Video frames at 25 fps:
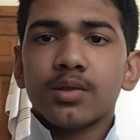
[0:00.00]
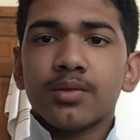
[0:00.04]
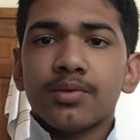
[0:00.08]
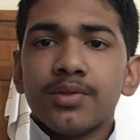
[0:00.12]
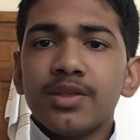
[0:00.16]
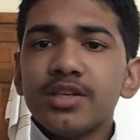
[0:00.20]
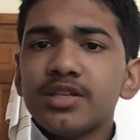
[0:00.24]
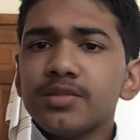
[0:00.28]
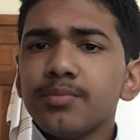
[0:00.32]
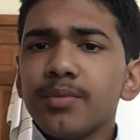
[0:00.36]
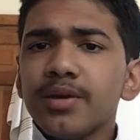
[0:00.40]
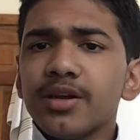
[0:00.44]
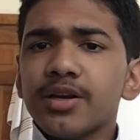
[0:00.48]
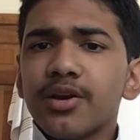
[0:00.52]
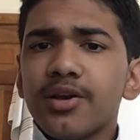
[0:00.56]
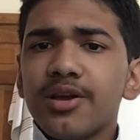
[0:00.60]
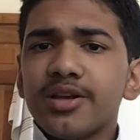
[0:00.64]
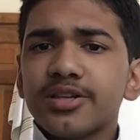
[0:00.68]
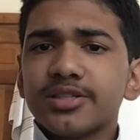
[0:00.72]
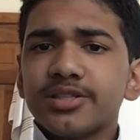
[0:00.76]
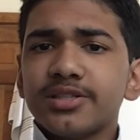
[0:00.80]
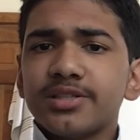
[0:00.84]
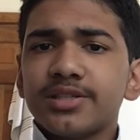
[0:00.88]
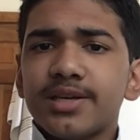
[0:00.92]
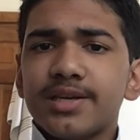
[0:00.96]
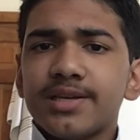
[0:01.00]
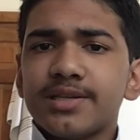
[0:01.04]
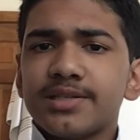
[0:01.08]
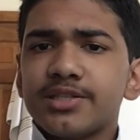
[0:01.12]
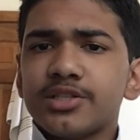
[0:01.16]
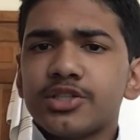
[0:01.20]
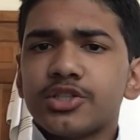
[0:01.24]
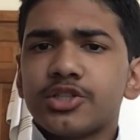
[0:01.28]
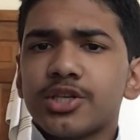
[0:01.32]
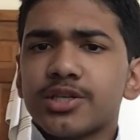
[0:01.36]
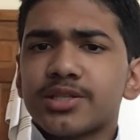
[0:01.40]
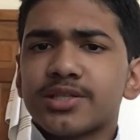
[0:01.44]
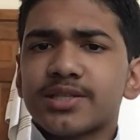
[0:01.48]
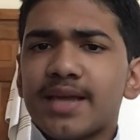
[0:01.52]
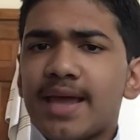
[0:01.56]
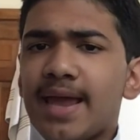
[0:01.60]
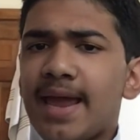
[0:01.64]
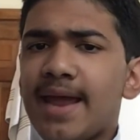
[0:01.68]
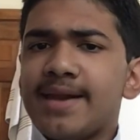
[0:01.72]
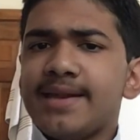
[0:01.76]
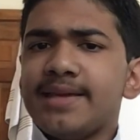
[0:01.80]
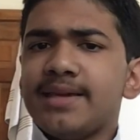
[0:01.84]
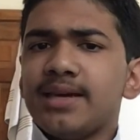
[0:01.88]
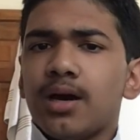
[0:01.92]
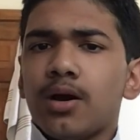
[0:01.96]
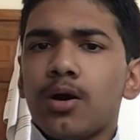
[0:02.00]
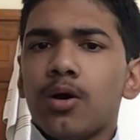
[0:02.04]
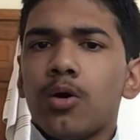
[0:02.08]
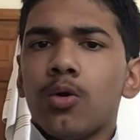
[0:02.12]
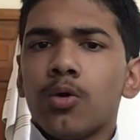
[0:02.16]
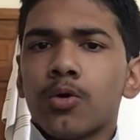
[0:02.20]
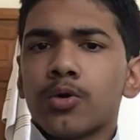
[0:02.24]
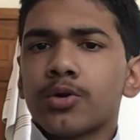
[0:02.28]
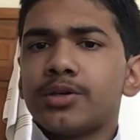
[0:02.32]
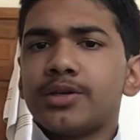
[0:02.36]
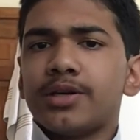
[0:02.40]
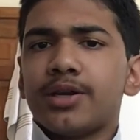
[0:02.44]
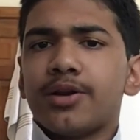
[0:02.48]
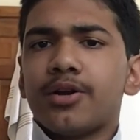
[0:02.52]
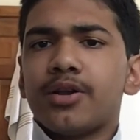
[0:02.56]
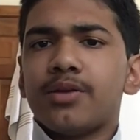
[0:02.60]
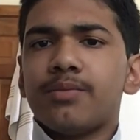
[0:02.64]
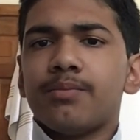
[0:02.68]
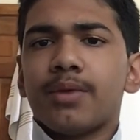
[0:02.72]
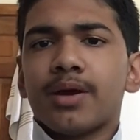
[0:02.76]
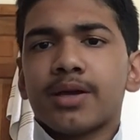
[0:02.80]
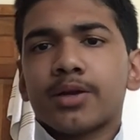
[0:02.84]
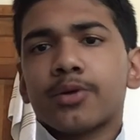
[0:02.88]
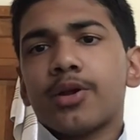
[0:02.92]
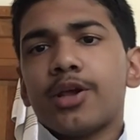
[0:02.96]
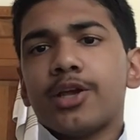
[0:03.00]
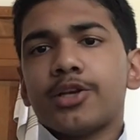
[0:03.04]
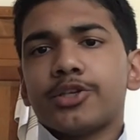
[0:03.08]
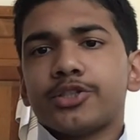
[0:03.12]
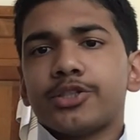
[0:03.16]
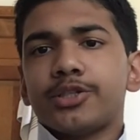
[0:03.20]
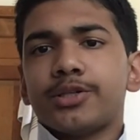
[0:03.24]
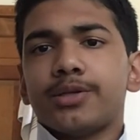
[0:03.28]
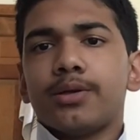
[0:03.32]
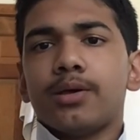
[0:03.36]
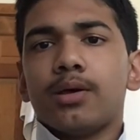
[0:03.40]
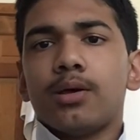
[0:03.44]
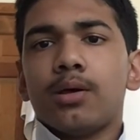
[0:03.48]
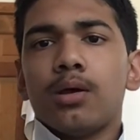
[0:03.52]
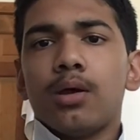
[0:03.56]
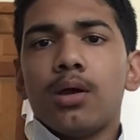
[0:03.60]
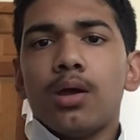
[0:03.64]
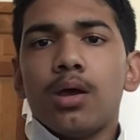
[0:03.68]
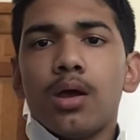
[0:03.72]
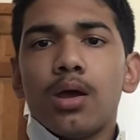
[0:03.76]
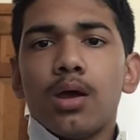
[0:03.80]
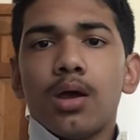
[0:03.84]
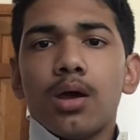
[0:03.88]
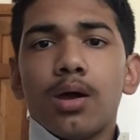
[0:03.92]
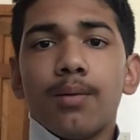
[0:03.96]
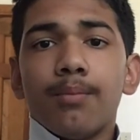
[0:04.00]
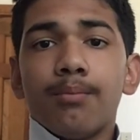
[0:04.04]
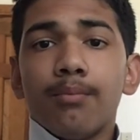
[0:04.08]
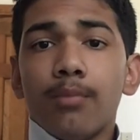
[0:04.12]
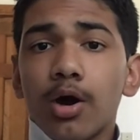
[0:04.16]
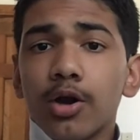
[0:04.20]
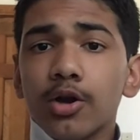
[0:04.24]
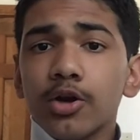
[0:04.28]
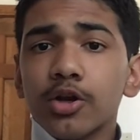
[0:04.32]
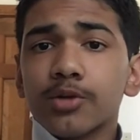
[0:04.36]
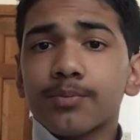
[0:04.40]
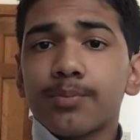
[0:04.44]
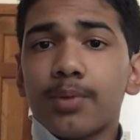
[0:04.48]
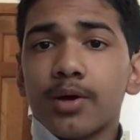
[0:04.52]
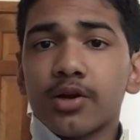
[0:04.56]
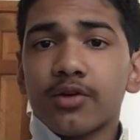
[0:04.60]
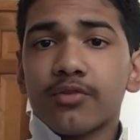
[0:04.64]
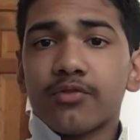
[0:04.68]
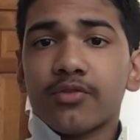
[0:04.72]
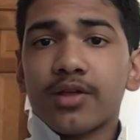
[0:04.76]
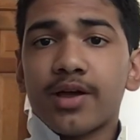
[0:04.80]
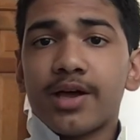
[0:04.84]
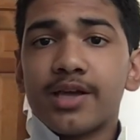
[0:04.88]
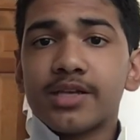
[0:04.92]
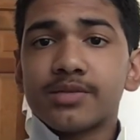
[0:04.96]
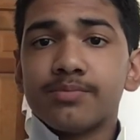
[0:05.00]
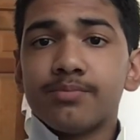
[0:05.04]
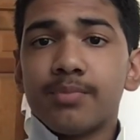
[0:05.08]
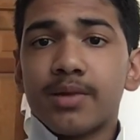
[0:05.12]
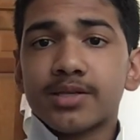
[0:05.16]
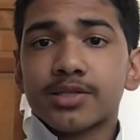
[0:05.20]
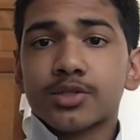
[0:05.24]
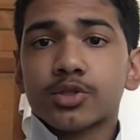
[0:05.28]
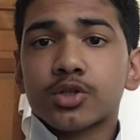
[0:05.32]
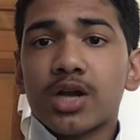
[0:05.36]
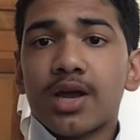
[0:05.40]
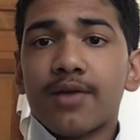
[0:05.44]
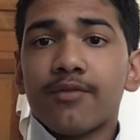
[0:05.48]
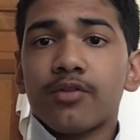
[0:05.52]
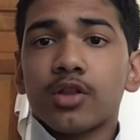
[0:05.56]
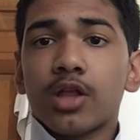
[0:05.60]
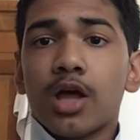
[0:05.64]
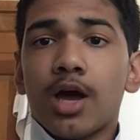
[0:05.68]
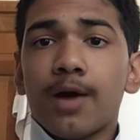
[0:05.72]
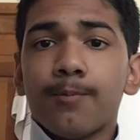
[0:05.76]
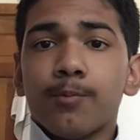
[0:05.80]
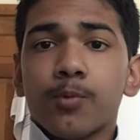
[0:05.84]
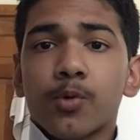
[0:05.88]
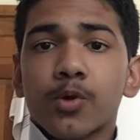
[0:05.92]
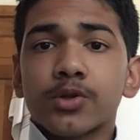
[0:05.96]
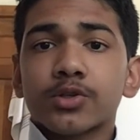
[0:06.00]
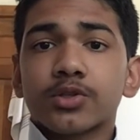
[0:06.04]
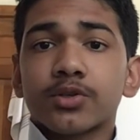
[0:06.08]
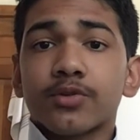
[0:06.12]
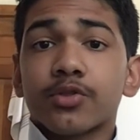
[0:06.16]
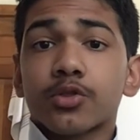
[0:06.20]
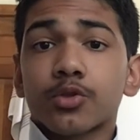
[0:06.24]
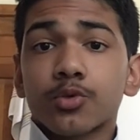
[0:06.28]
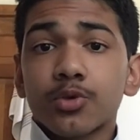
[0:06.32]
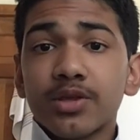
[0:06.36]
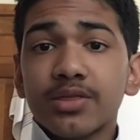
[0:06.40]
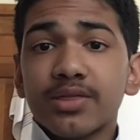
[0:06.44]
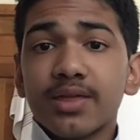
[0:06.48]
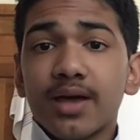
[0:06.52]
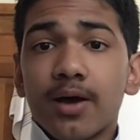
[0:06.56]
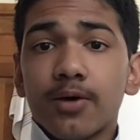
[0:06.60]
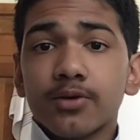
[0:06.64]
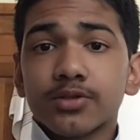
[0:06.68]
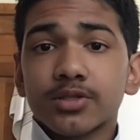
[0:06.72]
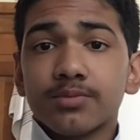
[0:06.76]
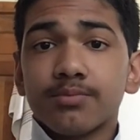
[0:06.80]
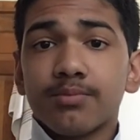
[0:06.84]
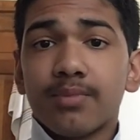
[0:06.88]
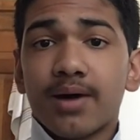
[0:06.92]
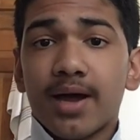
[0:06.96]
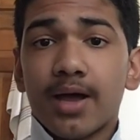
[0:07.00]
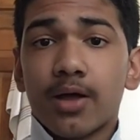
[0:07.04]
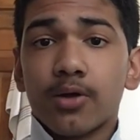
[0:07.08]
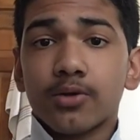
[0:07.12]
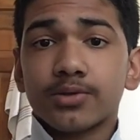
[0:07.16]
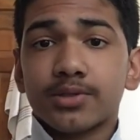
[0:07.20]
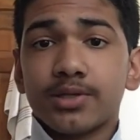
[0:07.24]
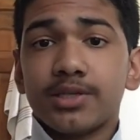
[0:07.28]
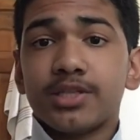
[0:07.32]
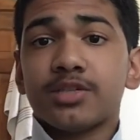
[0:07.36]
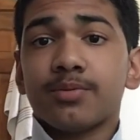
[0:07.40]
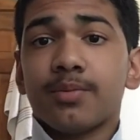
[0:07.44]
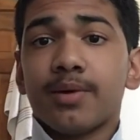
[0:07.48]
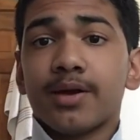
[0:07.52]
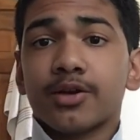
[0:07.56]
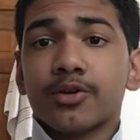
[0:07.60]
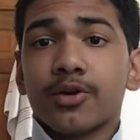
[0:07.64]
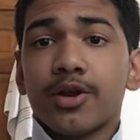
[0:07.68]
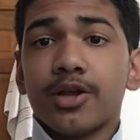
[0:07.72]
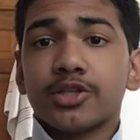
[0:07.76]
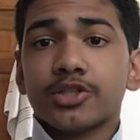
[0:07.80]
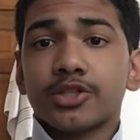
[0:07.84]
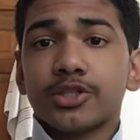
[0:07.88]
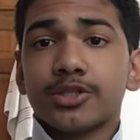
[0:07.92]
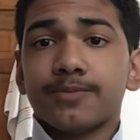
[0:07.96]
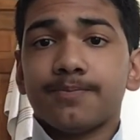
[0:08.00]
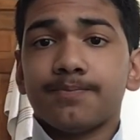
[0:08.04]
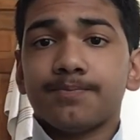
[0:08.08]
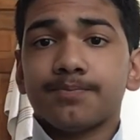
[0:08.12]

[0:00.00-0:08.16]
This migration isn't just any ordinary migration. Monarch butterflies must travel upwards of 3,000 miles each migration.